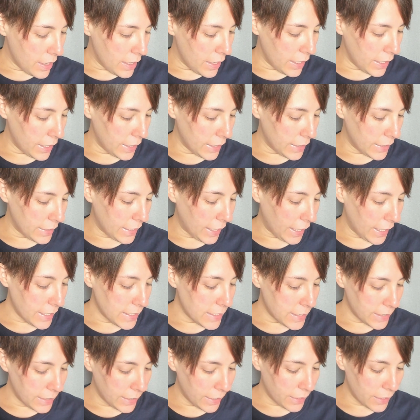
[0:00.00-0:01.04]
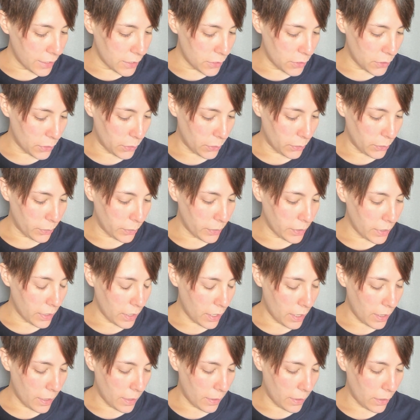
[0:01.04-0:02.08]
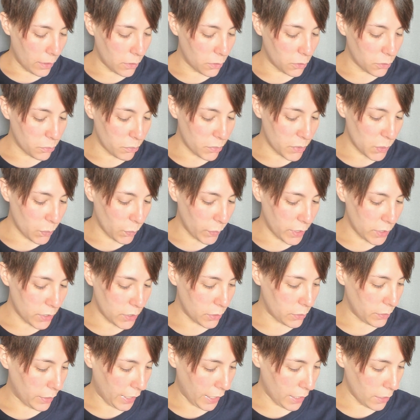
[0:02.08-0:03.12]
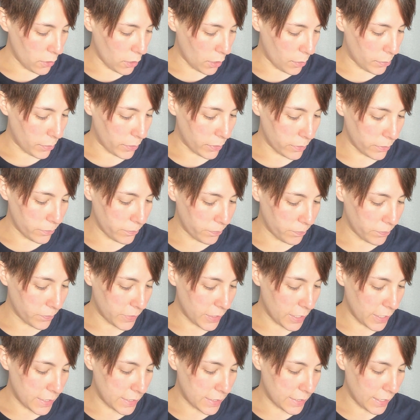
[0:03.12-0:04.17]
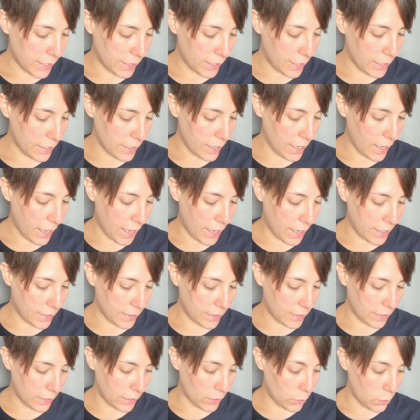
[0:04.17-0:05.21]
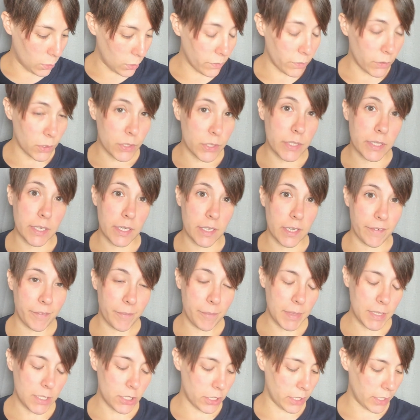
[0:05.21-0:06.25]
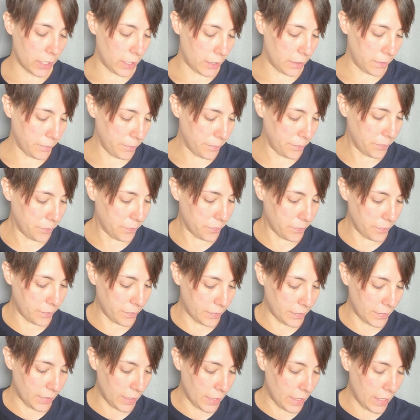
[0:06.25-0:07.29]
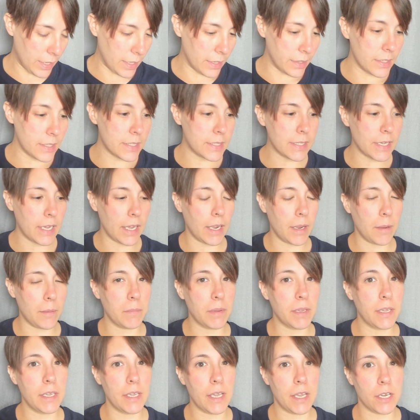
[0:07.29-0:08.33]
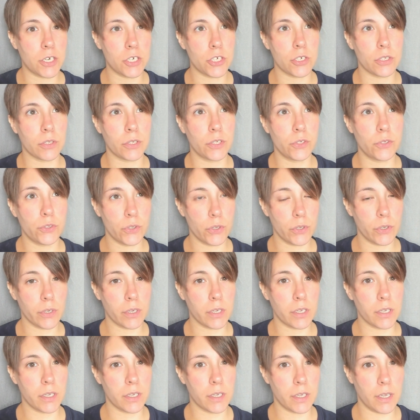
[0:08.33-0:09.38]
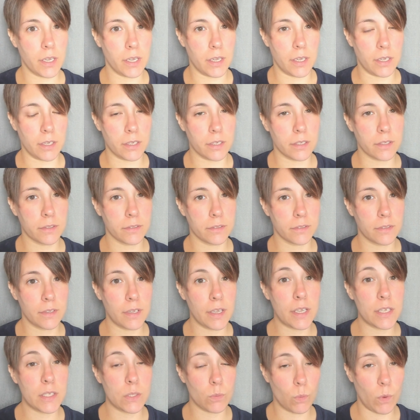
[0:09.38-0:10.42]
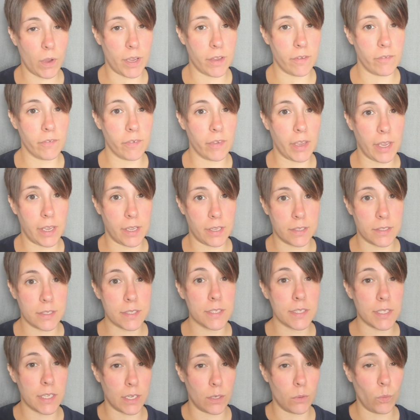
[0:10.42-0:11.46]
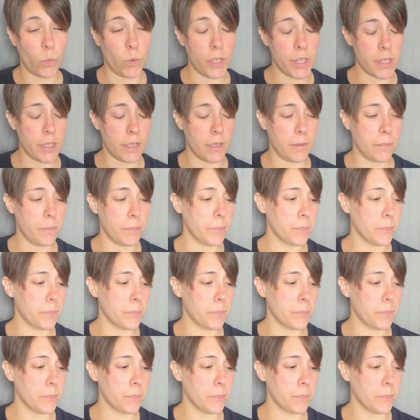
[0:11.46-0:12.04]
in eighteen eighty-two, uh, Holmes went to Ann Arbor to study at the University of Michigan. This time he actually took uh, his wife and son with him.